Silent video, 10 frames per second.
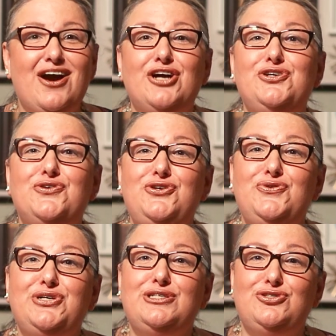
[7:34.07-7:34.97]
on your
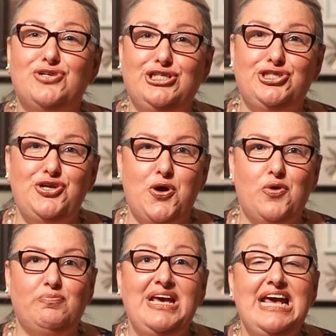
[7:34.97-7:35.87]
new construction home,